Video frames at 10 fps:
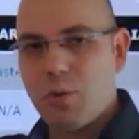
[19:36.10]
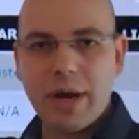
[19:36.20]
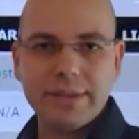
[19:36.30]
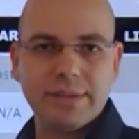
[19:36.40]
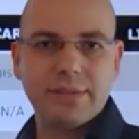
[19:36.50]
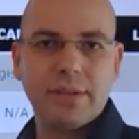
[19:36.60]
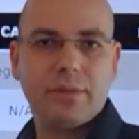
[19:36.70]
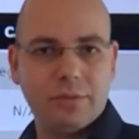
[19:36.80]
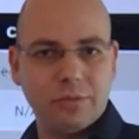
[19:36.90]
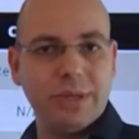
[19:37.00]

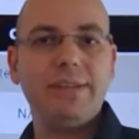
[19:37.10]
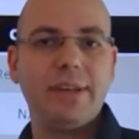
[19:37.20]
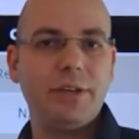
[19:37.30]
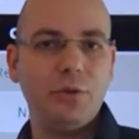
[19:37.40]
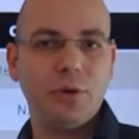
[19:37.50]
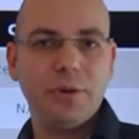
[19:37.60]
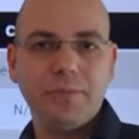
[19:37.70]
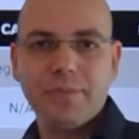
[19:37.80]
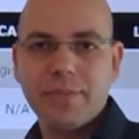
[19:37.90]
requests 3D Secure.